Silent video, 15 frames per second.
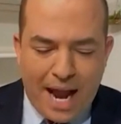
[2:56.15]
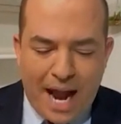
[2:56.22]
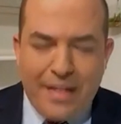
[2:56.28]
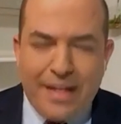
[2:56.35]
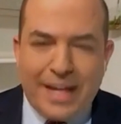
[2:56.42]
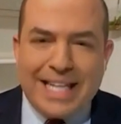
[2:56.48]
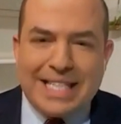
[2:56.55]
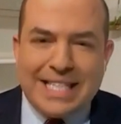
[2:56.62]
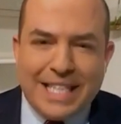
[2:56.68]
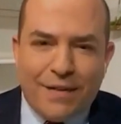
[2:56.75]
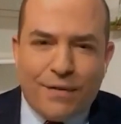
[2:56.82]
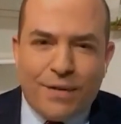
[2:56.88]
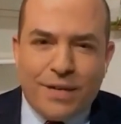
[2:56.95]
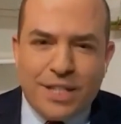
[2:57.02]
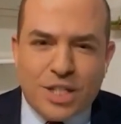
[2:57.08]
I think it's
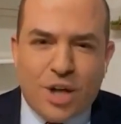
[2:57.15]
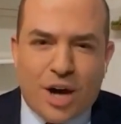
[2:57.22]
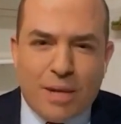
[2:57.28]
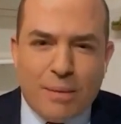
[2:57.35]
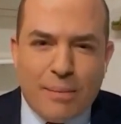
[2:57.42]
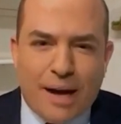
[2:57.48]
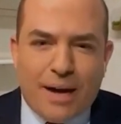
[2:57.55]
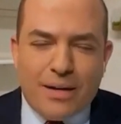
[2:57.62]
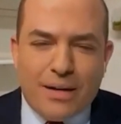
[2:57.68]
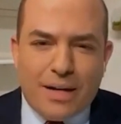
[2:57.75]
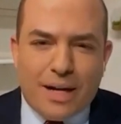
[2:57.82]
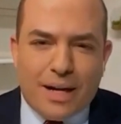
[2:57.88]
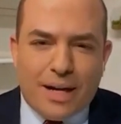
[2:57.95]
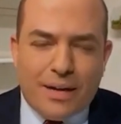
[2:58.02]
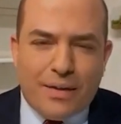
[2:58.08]
different to talk about
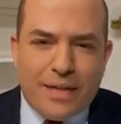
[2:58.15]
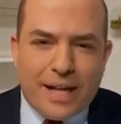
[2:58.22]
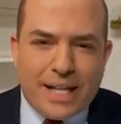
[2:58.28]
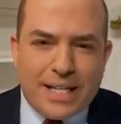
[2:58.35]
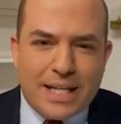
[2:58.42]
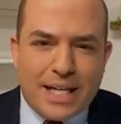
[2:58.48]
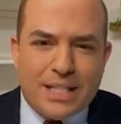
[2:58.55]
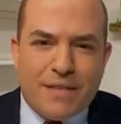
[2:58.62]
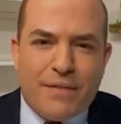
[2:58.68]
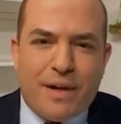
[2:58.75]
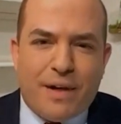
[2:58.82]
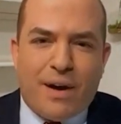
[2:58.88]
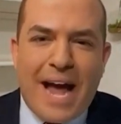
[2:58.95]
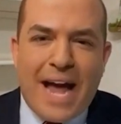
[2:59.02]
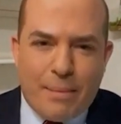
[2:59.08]
things as if
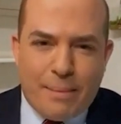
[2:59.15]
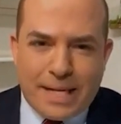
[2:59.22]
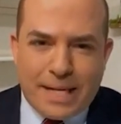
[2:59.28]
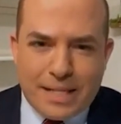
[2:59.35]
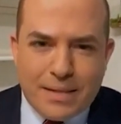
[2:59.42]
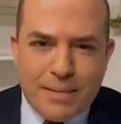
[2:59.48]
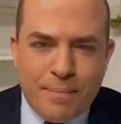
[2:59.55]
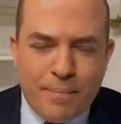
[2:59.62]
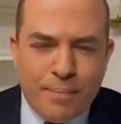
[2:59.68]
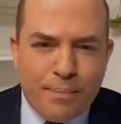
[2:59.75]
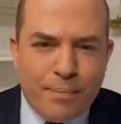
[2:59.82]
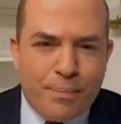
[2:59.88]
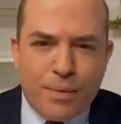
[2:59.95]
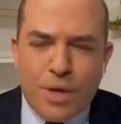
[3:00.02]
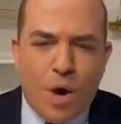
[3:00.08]
they're enemies.
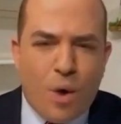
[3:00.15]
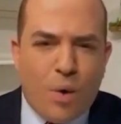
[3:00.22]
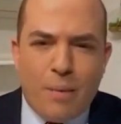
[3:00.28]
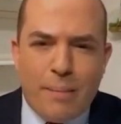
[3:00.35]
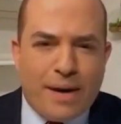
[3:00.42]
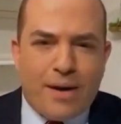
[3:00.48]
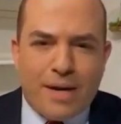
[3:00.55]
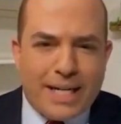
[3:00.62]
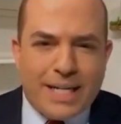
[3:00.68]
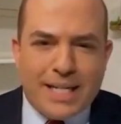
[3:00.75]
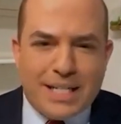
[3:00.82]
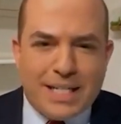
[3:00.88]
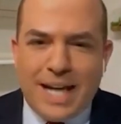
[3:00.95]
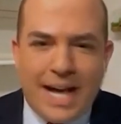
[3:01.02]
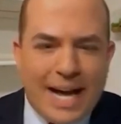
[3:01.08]
No American is an